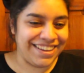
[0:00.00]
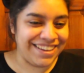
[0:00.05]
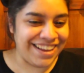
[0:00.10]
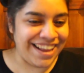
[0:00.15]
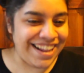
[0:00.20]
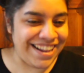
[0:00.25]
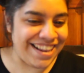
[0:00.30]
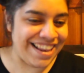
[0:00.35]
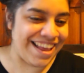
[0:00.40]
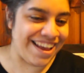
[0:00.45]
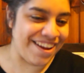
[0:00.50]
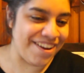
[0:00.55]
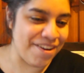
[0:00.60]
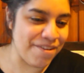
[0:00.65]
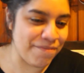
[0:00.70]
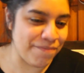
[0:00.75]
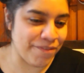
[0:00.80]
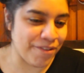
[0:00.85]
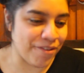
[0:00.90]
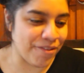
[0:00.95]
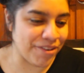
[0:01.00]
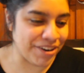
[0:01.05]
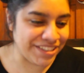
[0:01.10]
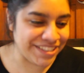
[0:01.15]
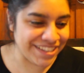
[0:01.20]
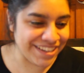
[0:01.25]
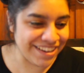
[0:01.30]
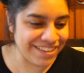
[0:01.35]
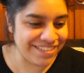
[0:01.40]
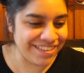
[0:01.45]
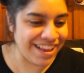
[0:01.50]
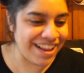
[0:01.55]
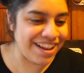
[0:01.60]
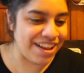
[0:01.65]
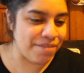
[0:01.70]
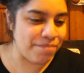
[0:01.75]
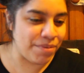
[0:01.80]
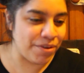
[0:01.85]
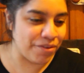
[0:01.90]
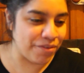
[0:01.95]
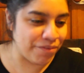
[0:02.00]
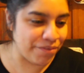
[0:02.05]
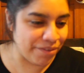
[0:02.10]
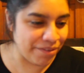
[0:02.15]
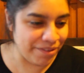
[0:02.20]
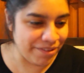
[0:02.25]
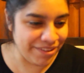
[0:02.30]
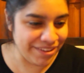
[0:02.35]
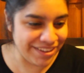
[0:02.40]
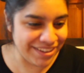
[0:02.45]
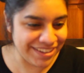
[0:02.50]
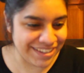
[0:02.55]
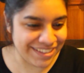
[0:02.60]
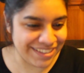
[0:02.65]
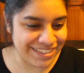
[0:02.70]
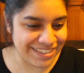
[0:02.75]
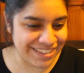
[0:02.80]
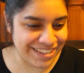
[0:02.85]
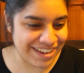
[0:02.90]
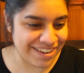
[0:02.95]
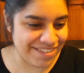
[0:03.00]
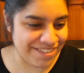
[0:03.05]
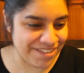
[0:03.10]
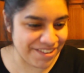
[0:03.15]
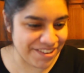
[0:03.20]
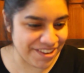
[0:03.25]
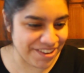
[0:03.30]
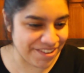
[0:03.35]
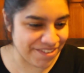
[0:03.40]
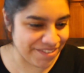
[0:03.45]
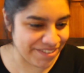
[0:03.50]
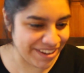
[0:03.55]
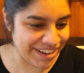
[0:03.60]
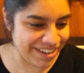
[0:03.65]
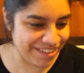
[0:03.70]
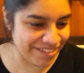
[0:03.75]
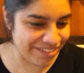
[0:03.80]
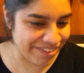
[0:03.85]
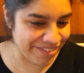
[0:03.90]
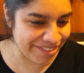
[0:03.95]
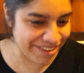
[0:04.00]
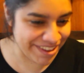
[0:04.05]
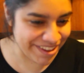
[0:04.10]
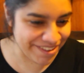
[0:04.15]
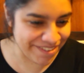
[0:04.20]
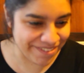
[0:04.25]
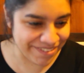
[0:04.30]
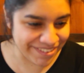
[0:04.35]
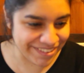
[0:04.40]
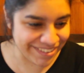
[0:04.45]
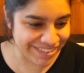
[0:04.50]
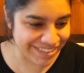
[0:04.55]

Hello, gorgeous. Hello, beautiful. Look how on you. You look so cute.